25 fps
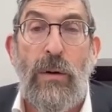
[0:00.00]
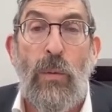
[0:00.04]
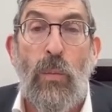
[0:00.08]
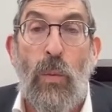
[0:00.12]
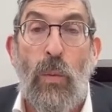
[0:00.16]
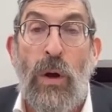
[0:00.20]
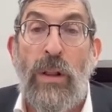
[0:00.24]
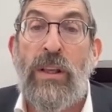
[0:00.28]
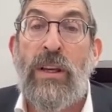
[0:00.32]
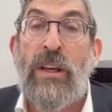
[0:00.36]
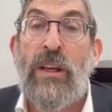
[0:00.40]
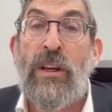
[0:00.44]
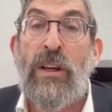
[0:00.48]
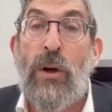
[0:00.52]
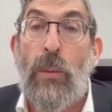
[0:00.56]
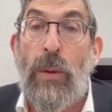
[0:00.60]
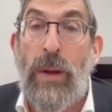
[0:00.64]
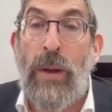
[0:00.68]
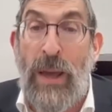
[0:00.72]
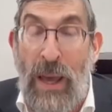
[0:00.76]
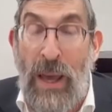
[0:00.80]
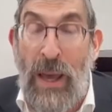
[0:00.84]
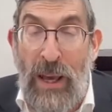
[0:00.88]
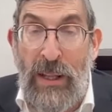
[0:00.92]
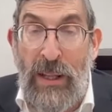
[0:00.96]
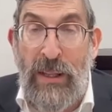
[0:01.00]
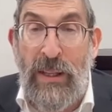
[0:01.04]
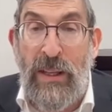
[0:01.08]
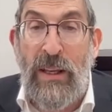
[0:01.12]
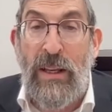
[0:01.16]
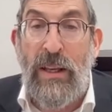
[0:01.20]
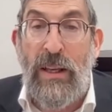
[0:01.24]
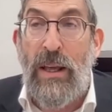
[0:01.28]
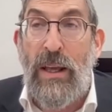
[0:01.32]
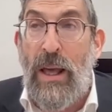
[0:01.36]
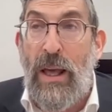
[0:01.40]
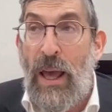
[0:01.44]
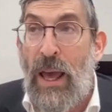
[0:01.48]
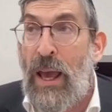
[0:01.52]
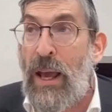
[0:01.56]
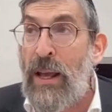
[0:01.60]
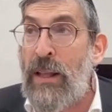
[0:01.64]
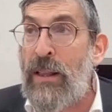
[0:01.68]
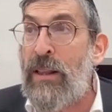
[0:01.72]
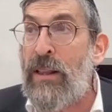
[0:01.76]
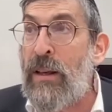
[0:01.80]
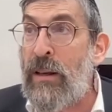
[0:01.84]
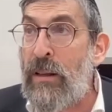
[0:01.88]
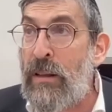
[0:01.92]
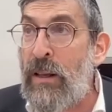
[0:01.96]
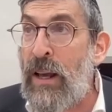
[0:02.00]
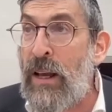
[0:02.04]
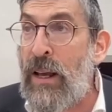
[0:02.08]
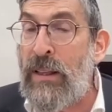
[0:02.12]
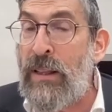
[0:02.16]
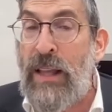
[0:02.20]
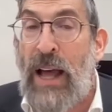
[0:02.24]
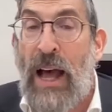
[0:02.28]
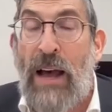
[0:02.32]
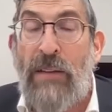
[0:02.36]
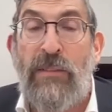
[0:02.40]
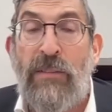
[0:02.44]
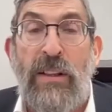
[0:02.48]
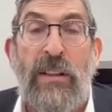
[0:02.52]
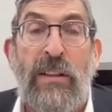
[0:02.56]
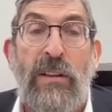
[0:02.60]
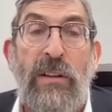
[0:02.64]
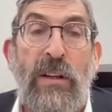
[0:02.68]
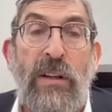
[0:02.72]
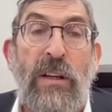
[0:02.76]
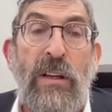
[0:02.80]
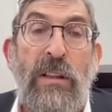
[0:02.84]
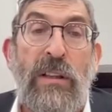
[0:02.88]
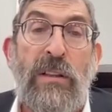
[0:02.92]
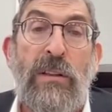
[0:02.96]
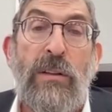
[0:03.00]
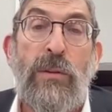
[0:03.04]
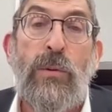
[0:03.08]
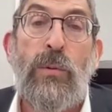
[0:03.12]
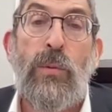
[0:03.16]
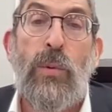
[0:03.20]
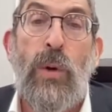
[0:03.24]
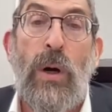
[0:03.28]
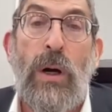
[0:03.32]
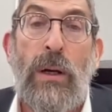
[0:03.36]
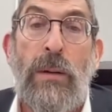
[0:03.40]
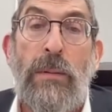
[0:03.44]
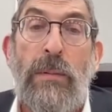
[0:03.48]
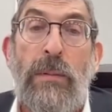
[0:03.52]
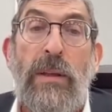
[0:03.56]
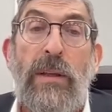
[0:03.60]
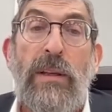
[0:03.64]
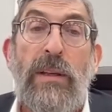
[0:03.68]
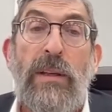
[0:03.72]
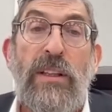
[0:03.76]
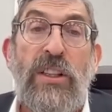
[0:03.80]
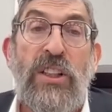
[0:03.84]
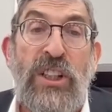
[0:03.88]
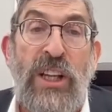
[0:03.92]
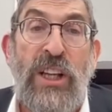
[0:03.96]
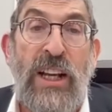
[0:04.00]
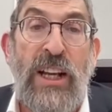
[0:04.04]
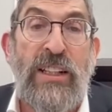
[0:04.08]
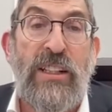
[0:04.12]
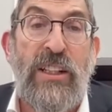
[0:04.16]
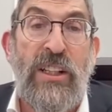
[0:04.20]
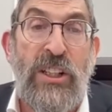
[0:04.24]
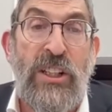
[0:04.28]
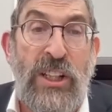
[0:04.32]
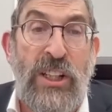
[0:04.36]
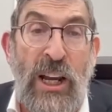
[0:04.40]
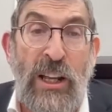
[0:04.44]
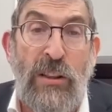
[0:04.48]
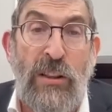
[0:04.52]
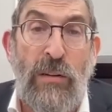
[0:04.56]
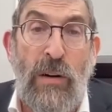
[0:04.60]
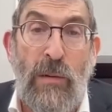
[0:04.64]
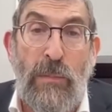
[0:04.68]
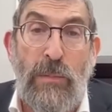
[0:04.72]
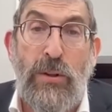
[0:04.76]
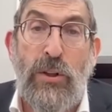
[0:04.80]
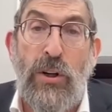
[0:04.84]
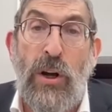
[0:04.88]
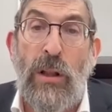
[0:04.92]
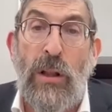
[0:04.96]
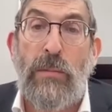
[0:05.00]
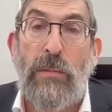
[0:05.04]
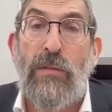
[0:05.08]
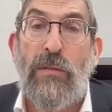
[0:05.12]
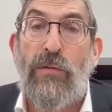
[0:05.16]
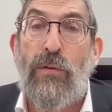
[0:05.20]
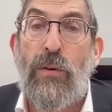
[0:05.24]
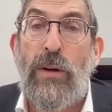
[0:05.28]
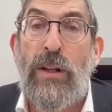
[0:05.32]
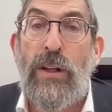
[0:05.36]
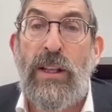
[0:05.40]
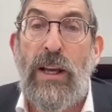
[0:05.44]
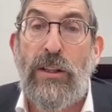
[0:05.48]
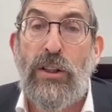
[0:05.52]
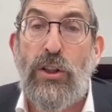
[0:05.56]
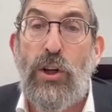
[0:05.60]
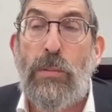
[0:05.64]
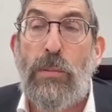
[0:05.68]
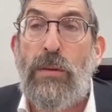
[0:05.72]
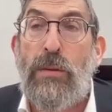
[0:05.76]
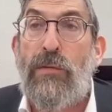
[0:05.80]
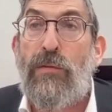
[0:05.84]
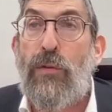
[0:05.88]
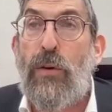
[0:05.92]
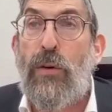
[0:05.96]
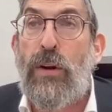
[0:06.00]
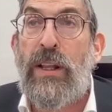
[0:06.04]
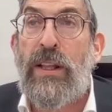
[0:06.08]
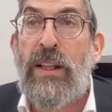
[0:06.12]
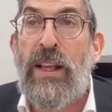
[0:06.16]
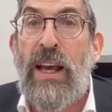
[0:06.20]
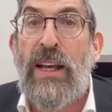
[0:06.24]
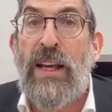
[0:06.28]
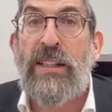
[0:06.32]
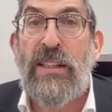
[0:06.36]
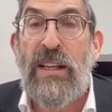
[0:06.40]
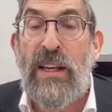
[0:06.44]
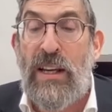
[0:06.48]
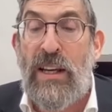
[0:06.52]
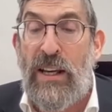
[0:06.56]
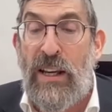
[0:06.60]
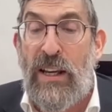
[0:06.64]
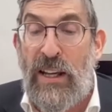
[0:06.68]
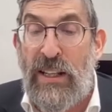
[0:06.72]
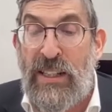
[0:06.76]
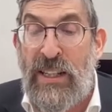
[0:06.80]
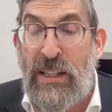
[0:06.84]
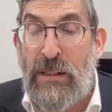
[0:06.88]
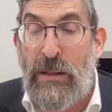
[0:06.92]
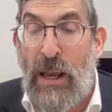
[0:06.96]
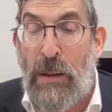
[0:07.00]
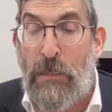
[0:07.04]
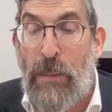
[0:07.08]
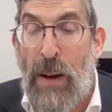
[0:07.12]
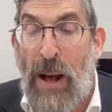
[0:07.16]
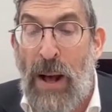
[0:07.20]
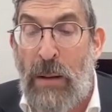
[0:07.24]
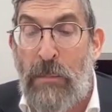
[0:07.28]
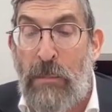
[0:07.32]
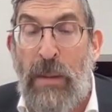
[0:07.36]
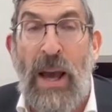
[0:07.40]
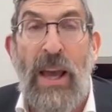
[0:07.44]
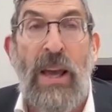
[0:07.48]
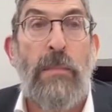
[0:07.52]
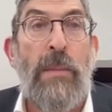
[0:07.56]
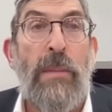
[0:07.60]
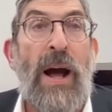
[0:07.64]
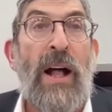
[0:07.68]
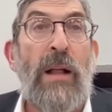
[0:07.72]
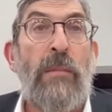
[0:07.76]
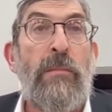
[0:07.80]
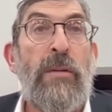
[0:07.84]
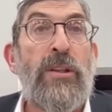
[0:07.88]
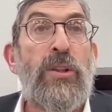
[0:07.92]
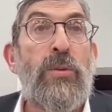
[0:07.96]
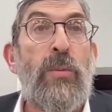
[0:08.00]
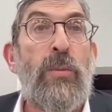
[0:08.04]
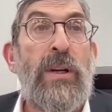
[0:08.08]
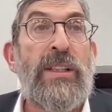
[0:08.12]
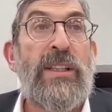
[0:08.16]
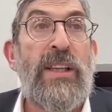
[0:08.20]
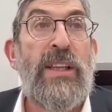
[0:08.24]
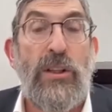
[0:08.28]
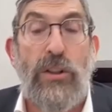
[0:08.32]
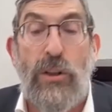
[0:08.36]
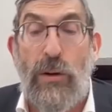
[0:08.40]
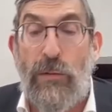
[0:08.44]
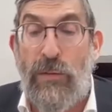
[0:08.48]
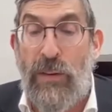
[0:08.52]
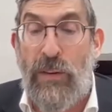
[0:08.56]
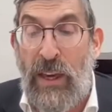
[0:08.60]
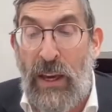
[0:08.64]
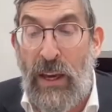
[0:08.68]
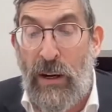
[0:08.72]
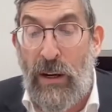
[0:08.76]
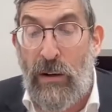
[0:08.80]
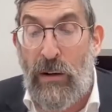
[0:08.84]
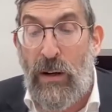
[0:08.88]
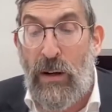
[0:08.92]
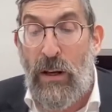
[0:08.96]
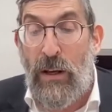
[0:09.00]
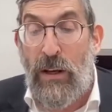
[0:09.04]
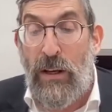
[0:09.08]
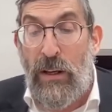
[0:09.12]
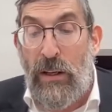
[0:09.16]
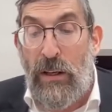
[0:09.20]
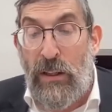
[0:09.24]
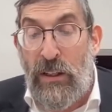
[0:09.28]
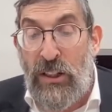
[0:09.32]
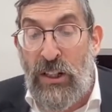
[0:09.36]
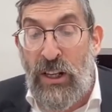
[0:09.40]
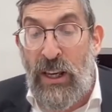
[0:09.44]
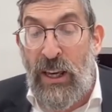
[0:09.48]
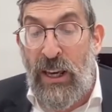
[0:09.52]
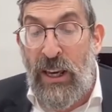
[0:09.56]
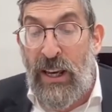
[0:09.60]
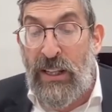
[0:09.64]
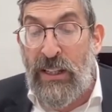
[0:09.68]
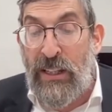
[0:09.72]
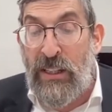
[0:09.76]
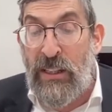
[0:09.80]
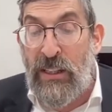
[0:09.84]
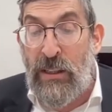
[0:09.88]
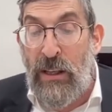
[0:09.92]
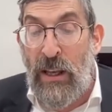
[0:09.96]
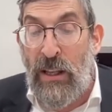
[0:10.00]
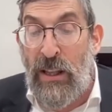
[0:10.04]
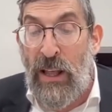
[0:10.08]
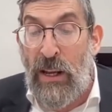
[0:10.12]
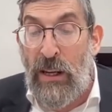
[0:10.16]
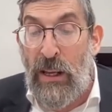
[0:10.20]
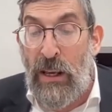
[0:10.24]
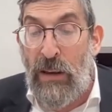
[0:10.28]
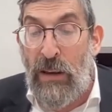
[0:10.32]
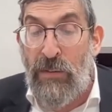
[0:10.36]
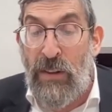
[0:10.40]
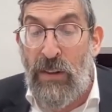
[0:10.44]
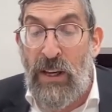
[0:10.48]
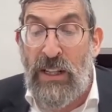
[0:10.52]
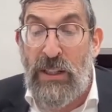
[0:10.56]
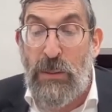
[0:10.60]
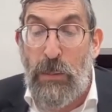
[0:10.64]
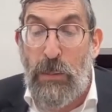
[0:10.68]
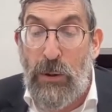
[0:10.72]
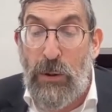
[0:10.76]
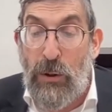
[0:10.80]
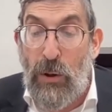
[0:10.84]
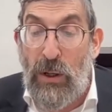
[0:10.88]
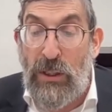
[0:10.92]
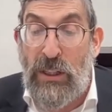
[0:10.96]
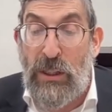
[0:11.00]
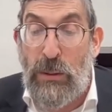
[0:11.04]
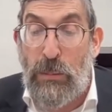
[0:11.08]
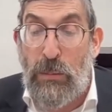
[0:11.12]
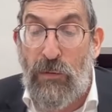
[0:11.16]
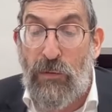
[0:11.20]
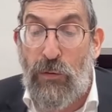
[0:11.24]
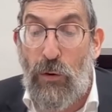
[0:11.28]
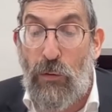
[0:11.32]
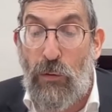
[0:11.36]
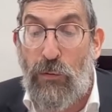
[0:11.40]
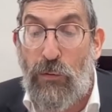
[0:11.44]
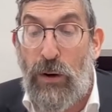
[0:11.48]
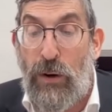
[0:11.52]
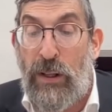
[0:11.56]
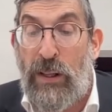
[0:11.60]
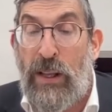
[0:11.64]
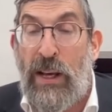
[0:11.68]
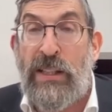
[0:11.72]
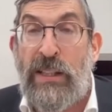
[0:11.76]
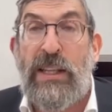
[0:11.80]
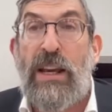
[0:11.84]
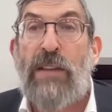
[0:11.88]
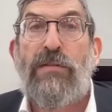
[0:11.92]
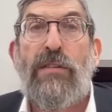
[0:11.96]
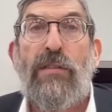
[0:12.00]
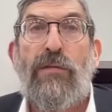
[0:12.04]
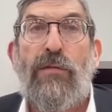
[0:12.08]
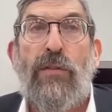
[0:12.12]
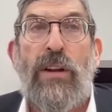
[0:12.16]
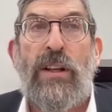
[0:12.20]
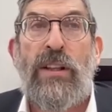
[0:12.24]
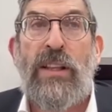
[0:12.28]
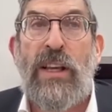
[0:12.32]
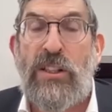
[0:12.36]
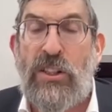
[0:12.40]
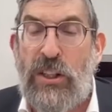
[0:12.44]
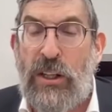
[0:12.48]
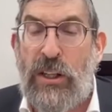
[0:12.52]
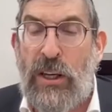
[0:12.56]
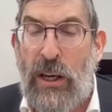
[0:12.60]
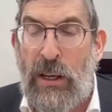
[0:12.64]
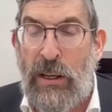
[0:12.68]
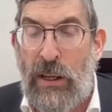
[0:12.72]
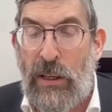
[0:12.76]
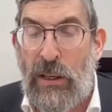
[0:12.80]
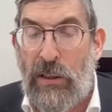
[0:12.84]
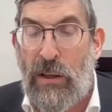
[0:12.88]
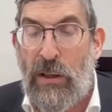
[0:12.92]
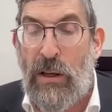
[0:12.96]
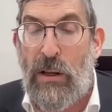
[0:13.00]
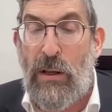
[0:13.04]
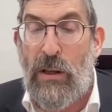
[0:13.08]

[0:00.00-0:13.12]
One can go ahead and daven to change the gender of a child up to 40 days. So up to 40 days, it seems like Maya Ba'alma. So when it says over here, she eats in that evening, it's because it's before 40 days. After 40 days, she can't eat.